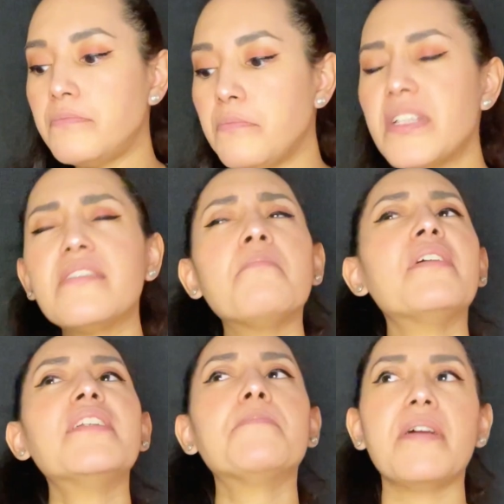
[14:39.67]
be
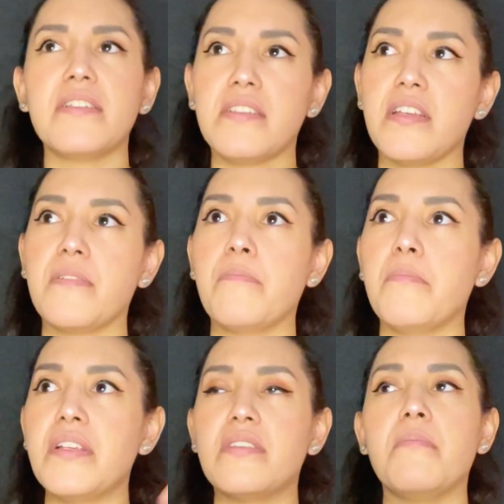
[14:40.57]
somebody's blessing,
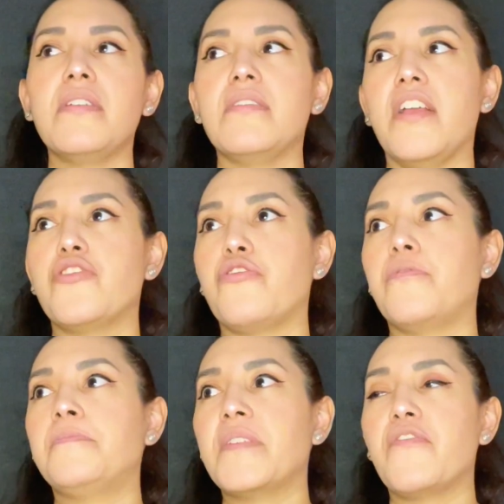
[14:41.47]
be somebody's
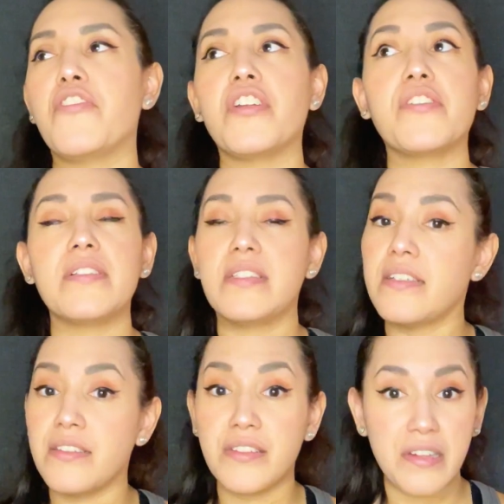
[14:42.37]
angel. If you're in a good
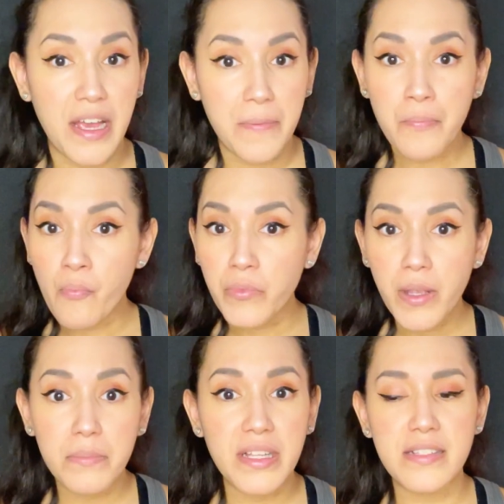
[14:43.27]
season today,
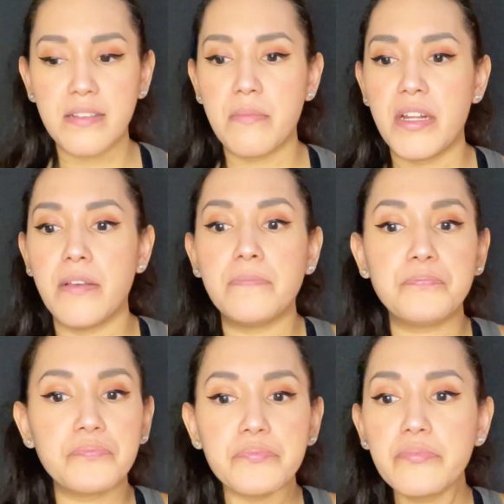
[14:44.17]
bless somebody.
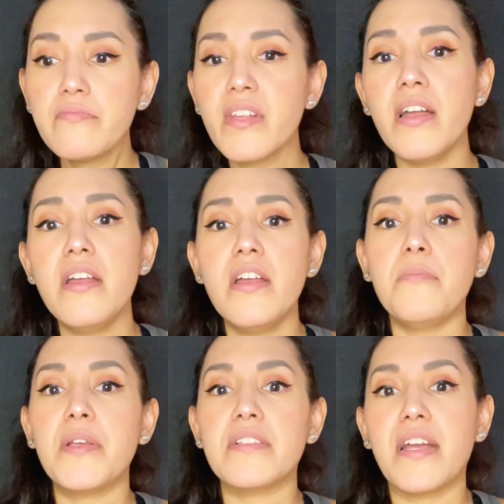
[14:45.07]

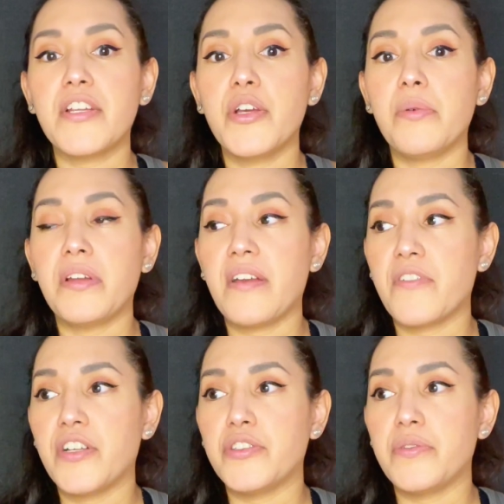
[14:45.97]
Because I know when
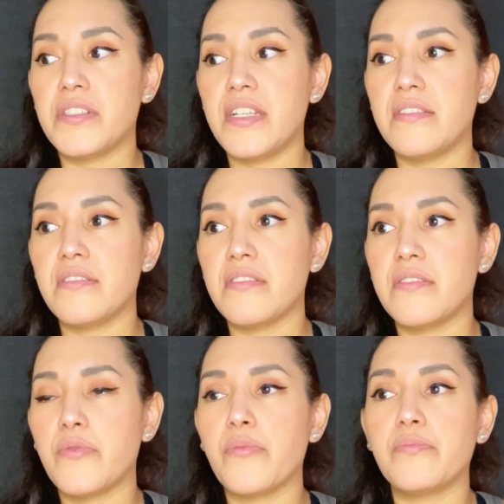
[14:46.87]
I've gone through
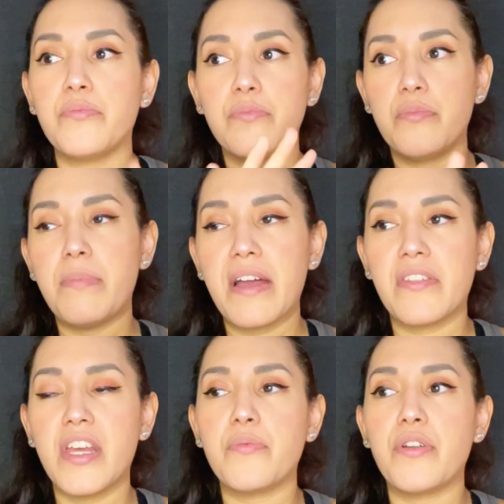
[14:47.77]
seasons
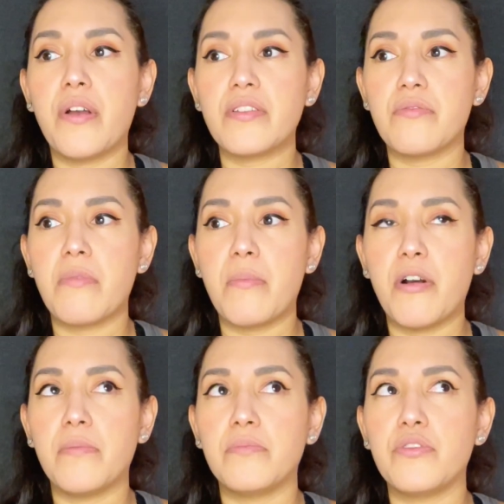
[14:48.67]
back then when I was with my
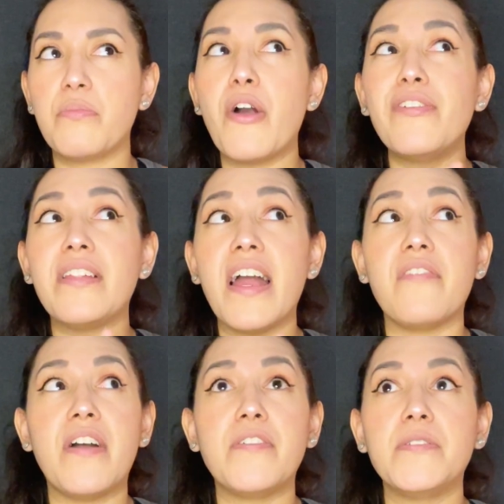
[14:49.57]
mom, my whole
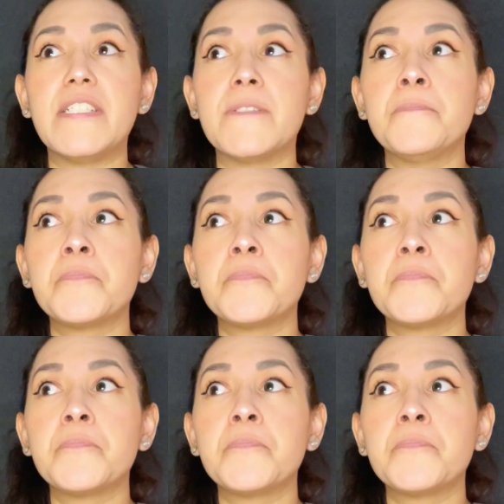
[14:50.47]
life I've always